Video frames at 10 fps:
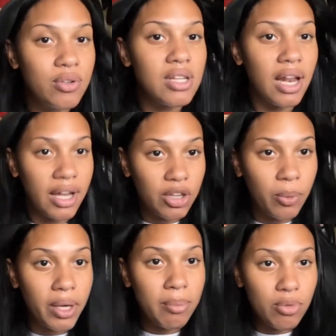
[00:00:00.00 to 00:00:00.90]
I like the
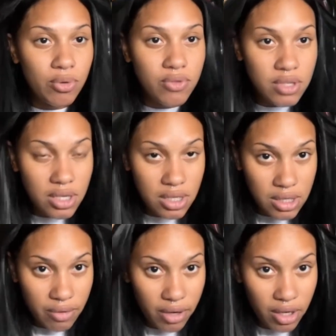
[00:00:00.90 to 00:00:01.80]
way it moves. This is it
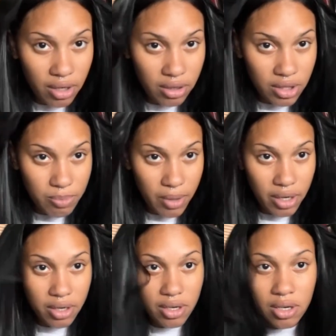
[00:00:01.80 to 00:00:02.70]
right here, this part,
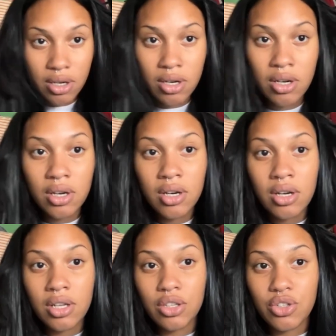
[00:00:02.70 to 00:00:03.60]

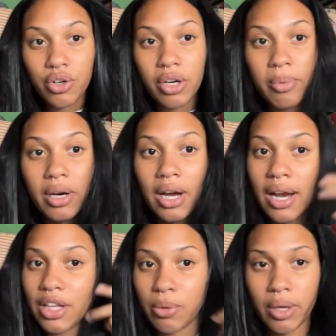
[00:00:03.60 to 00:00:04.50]
the shorter part. I
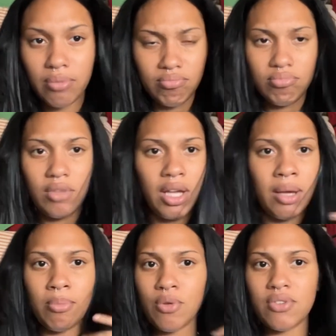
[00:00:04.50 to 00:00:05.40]
like the it
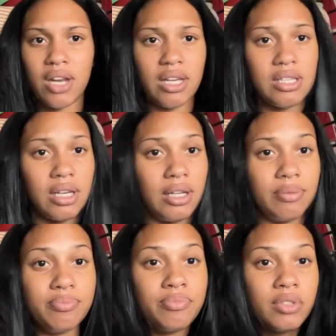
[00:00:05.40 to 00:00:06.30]
moves nicely.
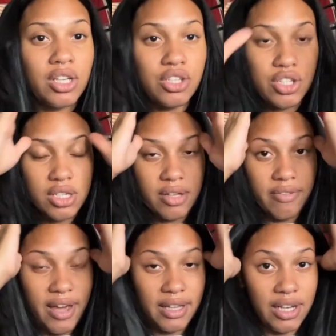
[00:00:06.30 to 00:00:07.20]
It's just the
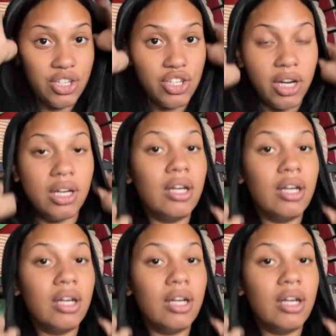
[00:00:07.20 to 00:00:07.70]
fact that it's shiny.